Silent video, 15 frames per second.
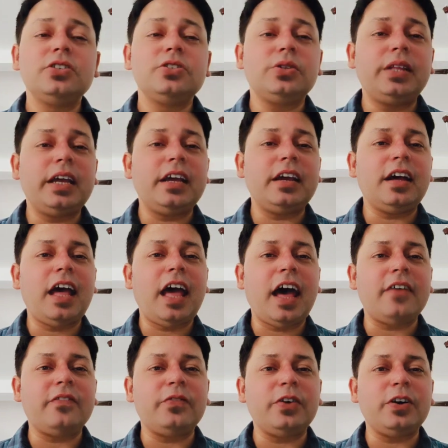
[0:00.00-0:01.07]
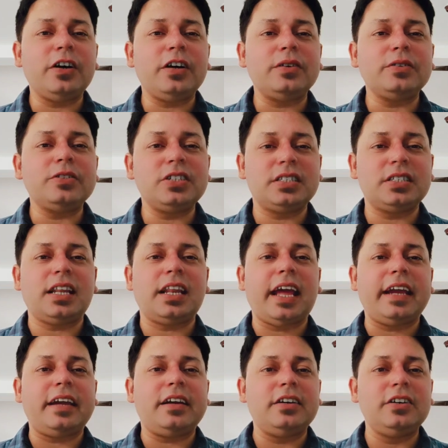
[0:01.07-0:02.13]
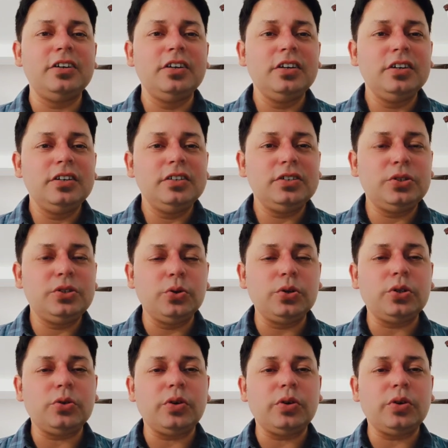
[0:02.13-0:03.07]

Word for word: So they have chisel like tooth,